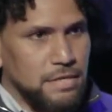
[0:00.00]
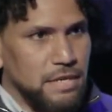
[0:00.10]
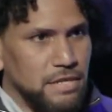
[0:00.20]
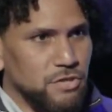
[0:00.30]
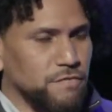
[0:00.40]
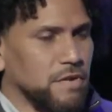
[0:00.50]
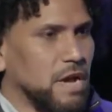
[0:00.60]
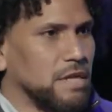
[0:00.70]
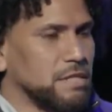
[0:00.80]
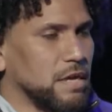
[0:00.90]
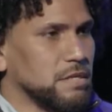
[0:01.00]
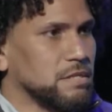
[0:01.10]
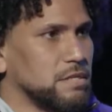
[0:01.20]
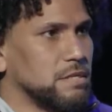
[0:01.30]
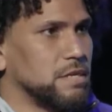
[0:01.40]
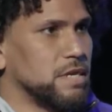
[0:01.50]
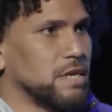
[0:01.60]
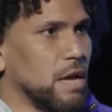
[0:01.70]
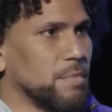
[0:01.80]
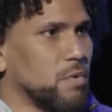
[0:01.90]
And just for context,
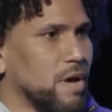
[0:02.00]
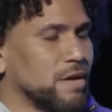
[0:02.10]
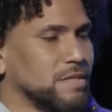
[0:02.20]
economic-wise,